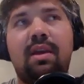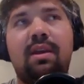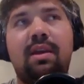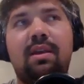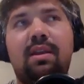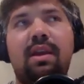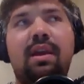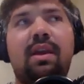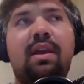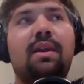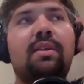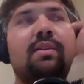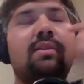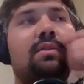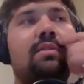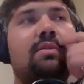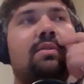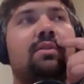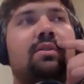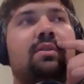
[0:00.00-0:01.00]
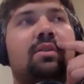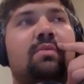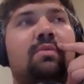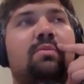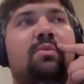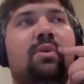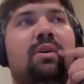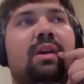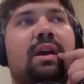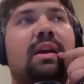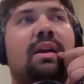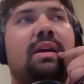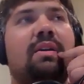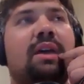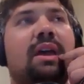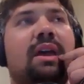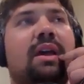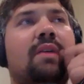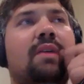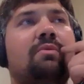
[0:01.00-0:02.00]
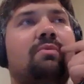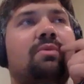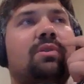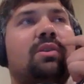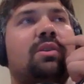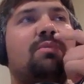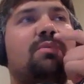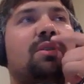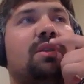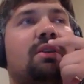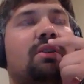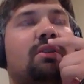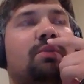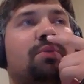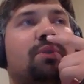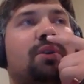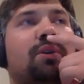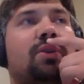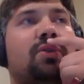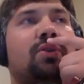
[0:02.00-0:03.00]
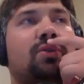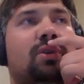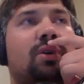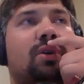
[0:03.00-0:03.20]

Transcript: Then I got 2 more. I got 2 more that were pretty cool.